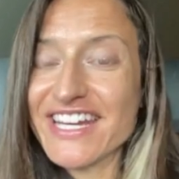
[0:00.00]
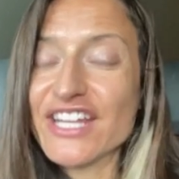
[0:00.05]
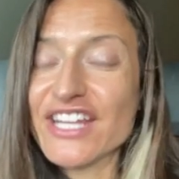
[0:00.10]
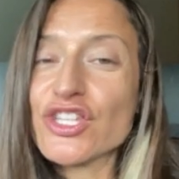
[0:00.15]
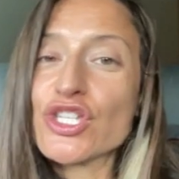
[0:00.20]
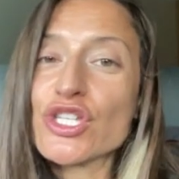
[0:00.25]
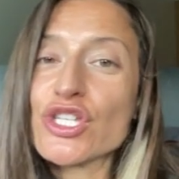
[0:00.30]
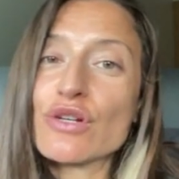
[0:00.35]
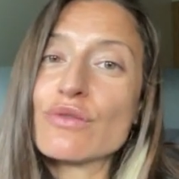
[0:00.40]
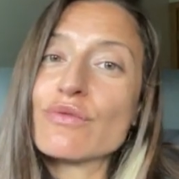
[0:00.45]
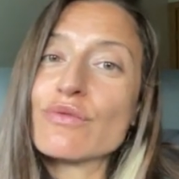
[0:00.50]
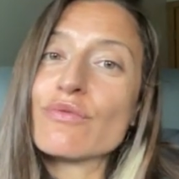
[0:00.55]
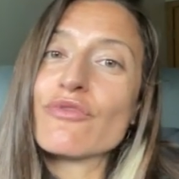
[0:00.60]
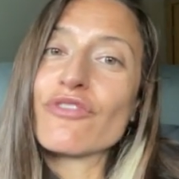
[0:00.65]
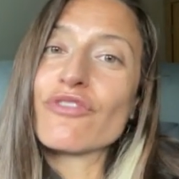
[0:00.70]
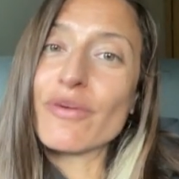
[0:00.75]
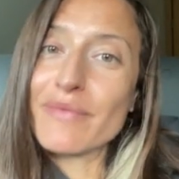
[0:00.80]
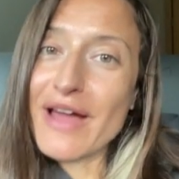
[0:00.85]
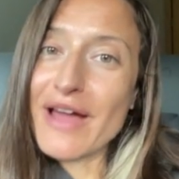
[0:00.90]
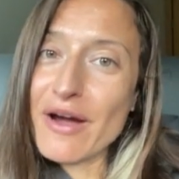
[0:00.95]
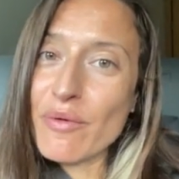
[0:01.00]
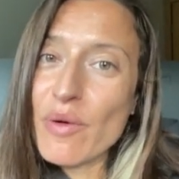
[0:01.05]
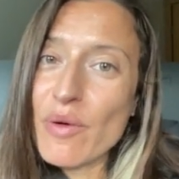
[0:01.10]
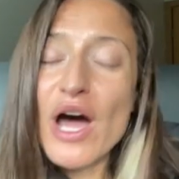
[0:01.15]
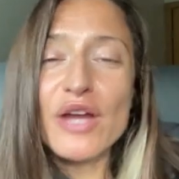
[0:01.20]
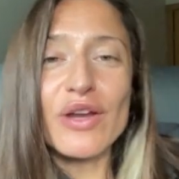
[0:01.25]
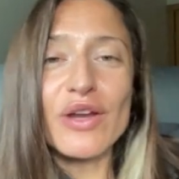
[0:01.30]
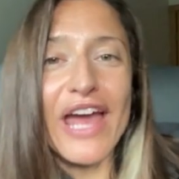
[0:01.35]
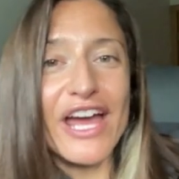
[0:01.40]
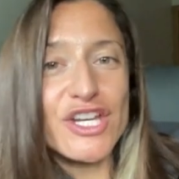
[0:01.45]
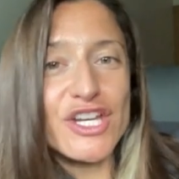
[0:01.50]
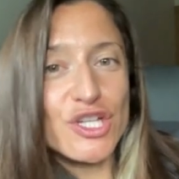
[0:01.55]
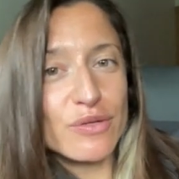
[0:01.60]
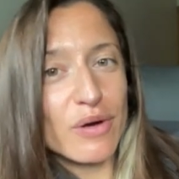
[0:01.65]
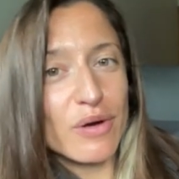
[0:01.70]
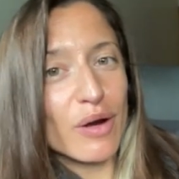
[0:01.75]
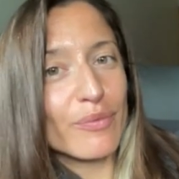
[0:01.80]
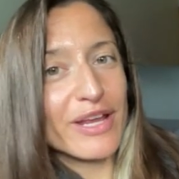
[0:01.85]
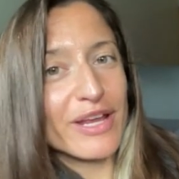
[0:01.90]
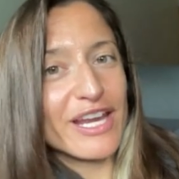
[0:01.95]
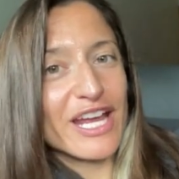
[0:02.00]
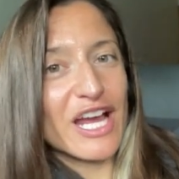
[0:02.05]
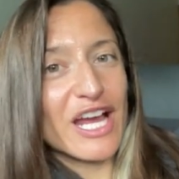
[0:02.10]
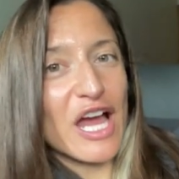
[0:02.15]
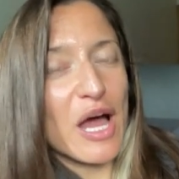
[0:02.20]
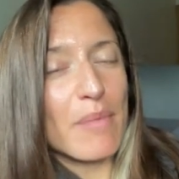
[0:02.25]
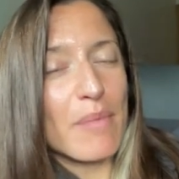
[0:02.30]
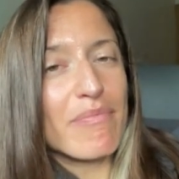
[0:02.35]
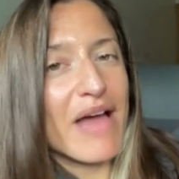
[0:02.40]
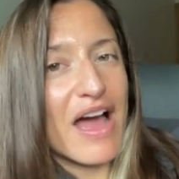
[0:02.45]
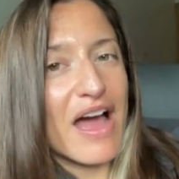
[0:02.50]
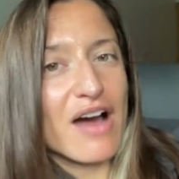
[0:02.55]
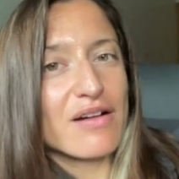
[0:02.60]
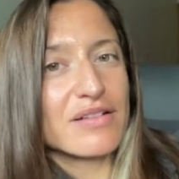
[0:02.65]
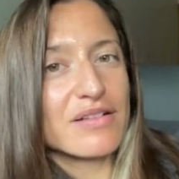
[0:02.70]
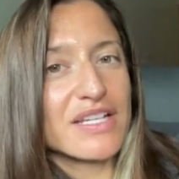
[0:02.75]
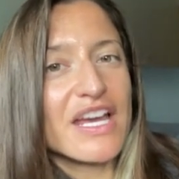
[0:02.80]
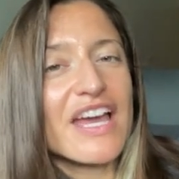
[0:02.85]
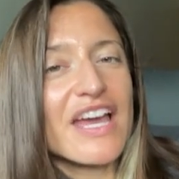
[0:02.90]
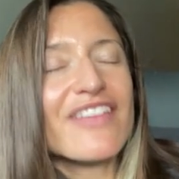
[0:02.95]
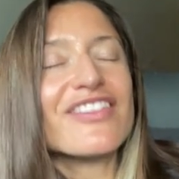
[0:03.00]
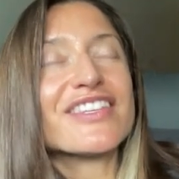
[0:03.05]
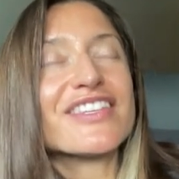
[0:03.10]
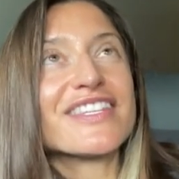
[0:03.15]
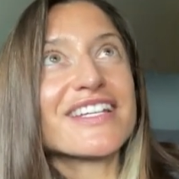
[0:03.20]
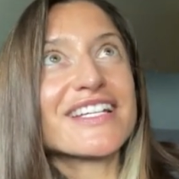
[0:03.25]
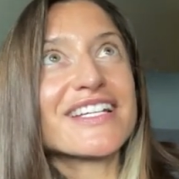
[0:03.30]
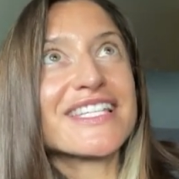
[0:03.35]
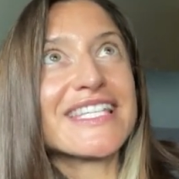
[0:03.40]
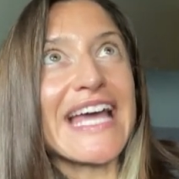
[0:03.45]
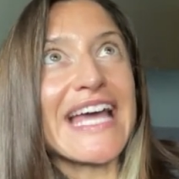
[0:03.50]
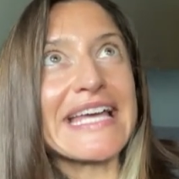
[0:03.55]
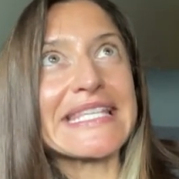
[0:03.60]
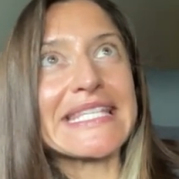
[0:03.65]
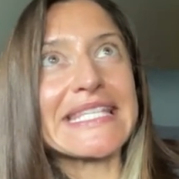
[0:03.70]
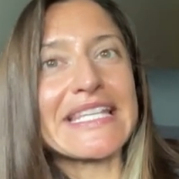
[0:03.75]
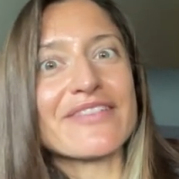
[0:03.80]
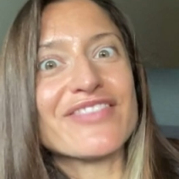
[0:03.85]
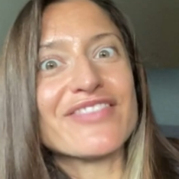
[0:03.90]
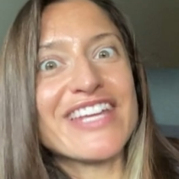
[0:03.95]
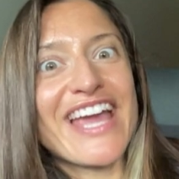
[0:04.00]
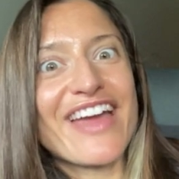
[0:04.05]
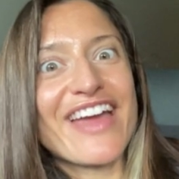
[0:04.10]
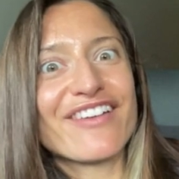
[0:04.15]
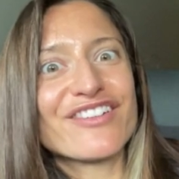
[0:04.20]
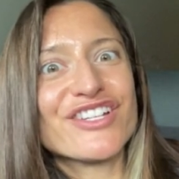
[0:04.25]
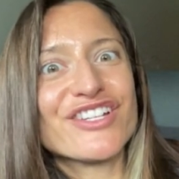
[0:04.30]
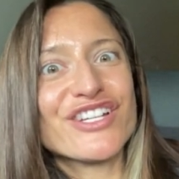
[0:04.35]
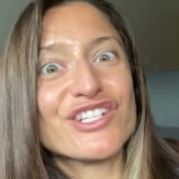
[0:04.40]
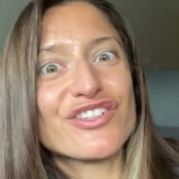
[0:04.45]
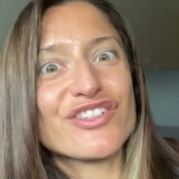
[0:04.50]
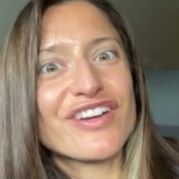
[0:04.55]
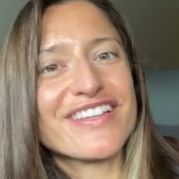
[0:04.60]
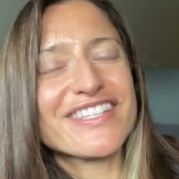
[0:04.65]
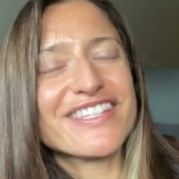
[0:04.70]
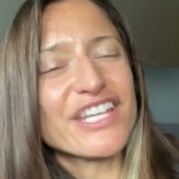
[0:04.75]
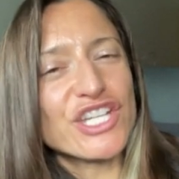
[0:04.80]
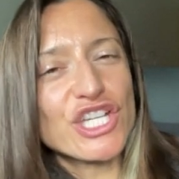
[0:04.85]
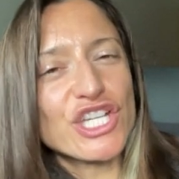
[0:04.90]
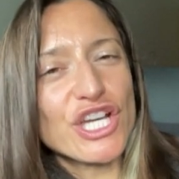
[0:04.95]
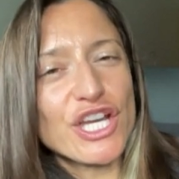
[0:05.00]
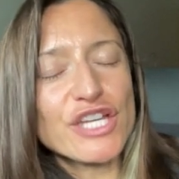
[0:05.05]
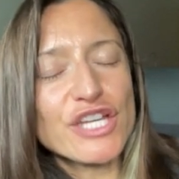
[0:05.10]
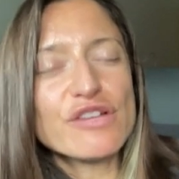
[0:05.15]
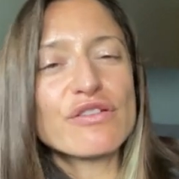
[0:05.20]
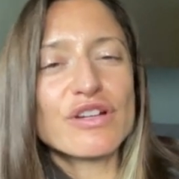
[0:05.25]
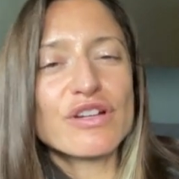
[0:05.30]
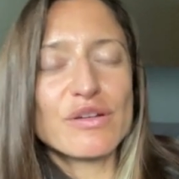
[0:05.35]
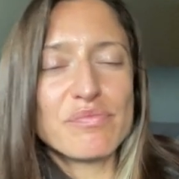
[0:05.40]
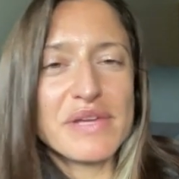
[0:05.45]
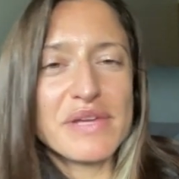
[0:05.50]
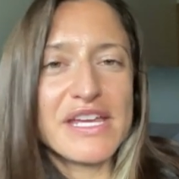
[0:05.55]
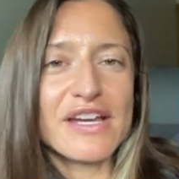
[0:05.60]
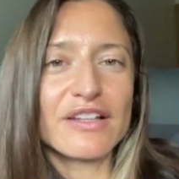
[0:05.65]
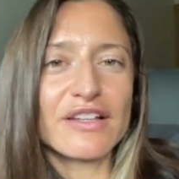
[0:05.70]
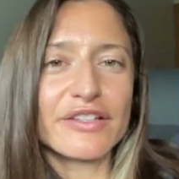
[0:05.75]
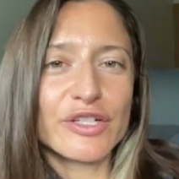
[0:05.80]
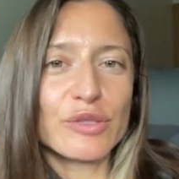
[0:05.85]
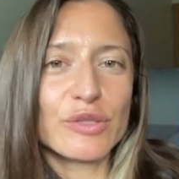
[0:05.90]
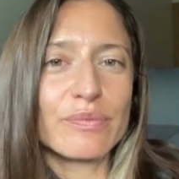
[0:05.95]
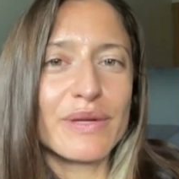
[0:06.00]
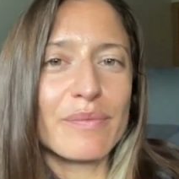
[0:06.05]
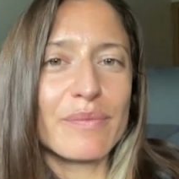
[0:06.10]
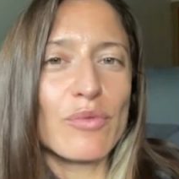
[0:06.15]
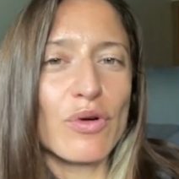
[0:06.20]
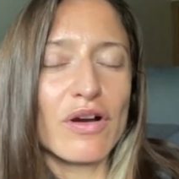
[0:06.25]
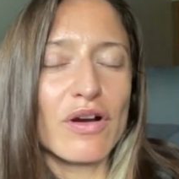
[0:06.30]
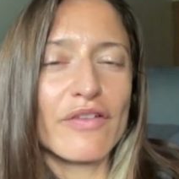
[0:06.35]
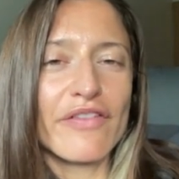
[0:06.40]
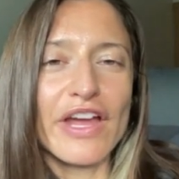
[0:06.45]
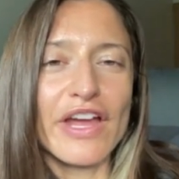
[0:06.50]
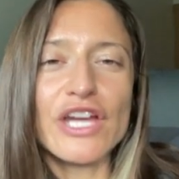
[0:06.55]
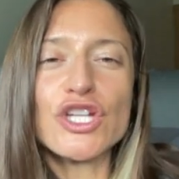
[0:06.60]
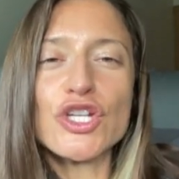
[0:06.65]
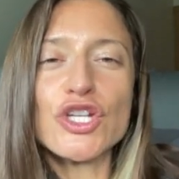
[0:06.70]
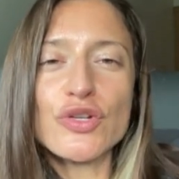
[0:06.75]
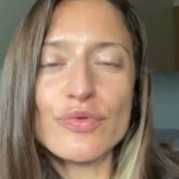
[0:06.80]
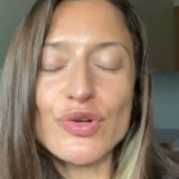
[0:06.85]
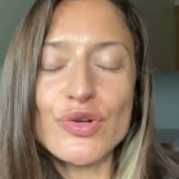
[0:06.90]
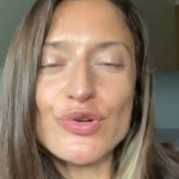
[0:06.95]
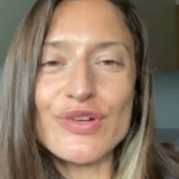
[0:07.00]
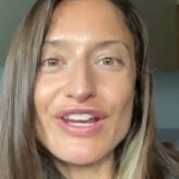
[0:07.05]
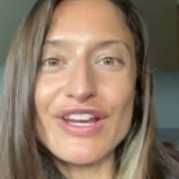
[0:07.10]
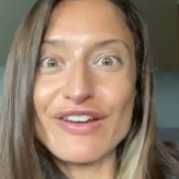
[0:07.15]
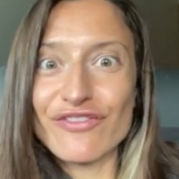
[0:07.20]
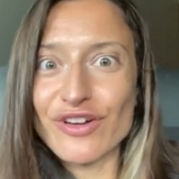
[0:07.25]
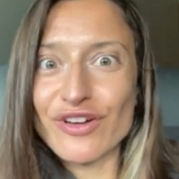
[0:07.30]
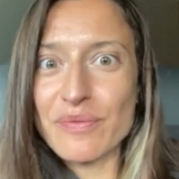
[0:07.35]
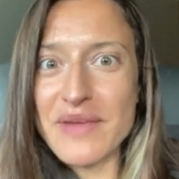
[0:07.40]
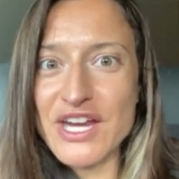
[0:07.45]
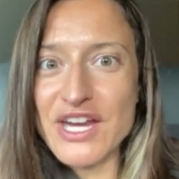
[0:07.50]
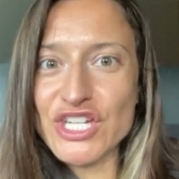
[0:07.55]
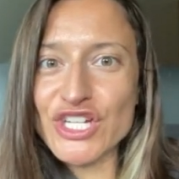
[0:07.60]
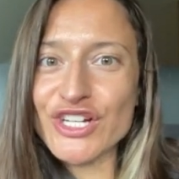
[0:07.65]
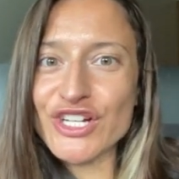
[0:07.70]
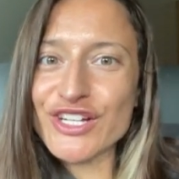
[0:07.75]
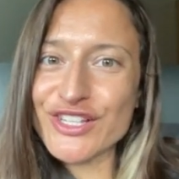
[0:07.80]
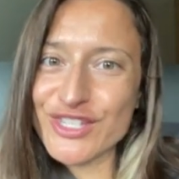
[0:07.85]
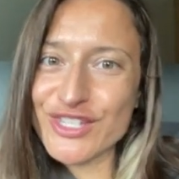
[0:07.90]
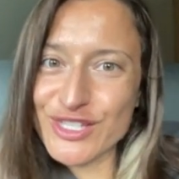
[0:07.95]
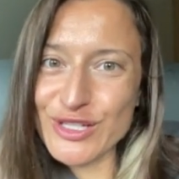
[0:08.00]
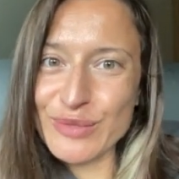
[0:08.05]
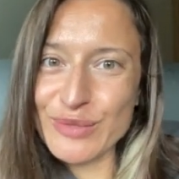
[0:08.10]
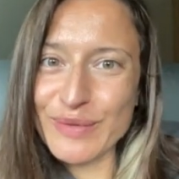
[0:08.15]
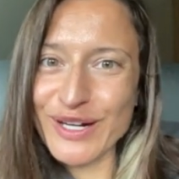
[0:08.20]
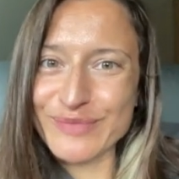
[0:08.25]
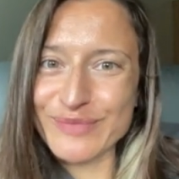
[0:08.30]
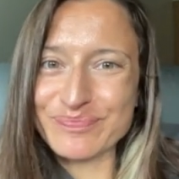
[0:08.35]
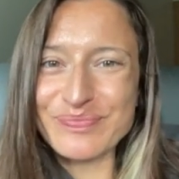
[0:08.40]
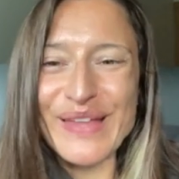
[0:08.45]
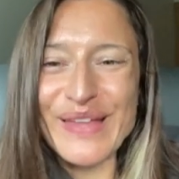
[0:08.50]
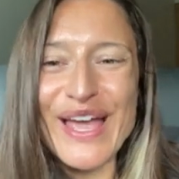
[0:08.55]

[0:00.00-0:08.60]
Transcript: And so from now on, as you are reading about the success of the energy transition, you could be a little bit more of a shrewd information consumer.